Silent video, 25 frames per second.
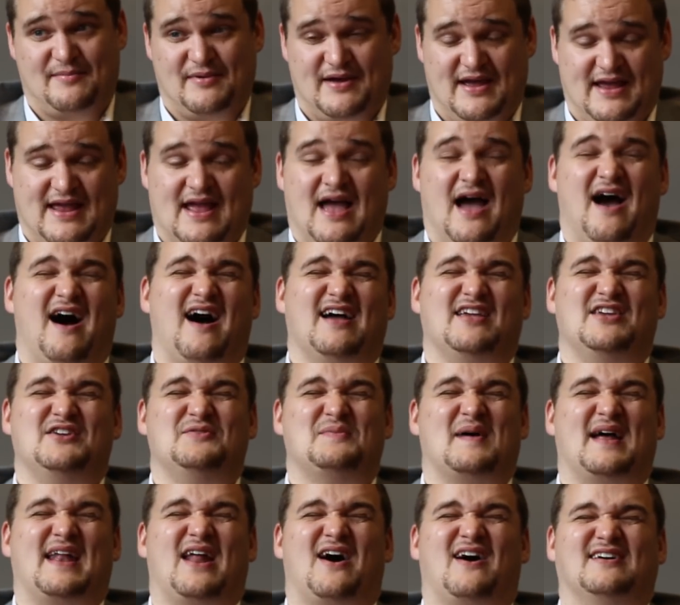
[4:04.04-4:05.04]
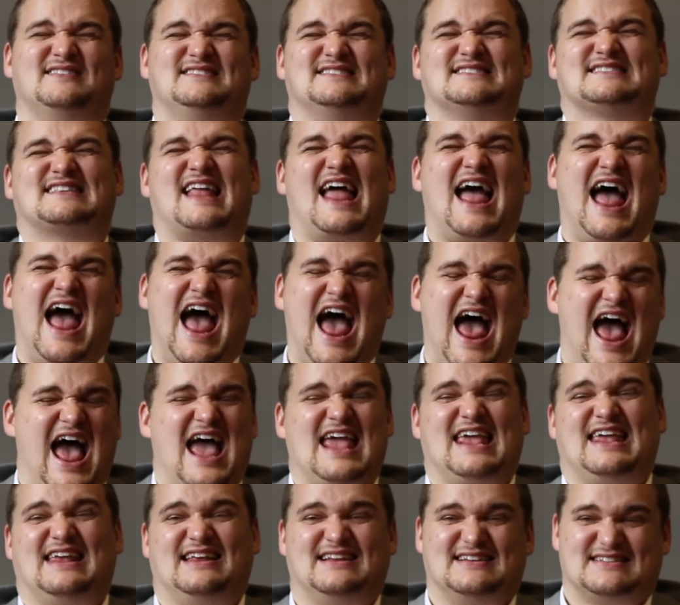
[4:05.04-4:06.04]
Abby, you went, I just
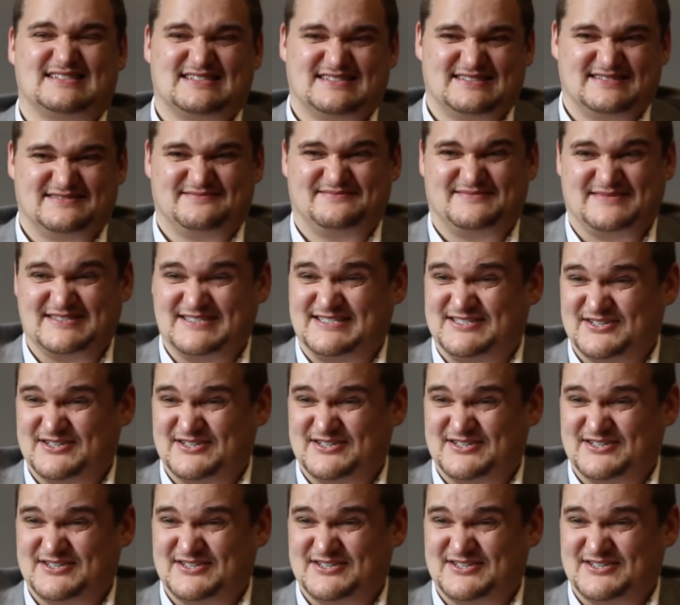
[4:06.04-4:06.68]
hate my